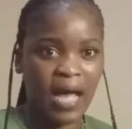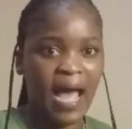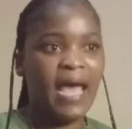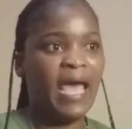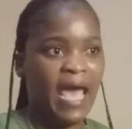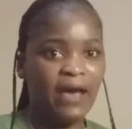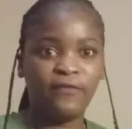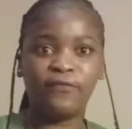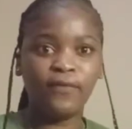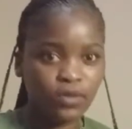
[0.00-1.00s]
I
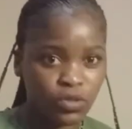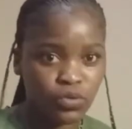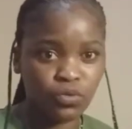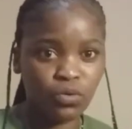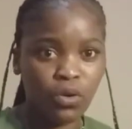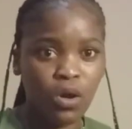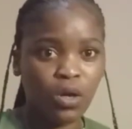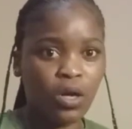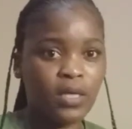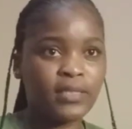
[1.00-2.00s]
have to,
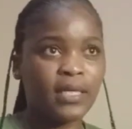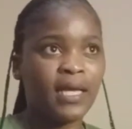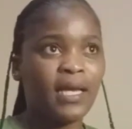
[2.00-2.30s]
because